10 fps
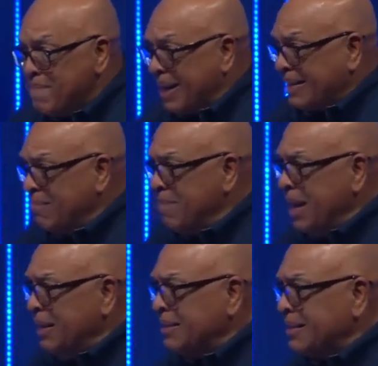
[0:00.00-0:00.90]
my
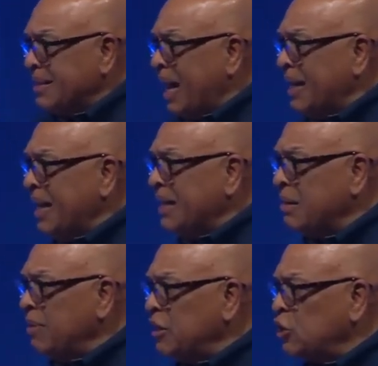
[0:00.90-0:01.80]
demeanor does not
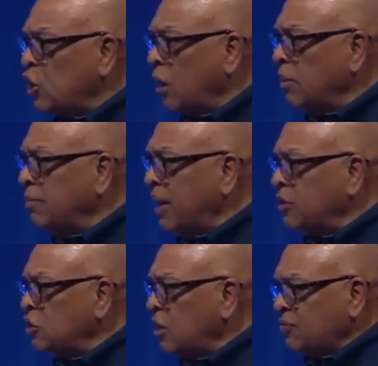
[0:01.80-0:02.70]
need to be determined
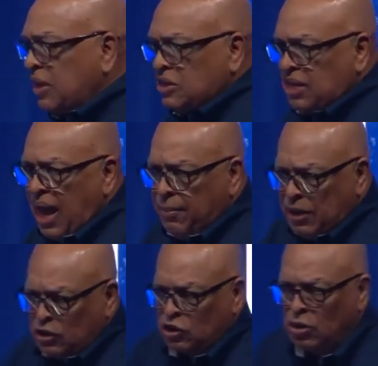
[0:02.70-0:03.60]
by the stuff that is
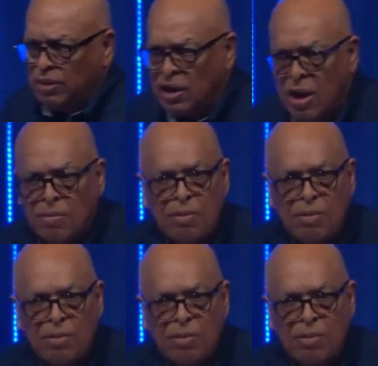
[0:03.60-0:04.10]
happening to me,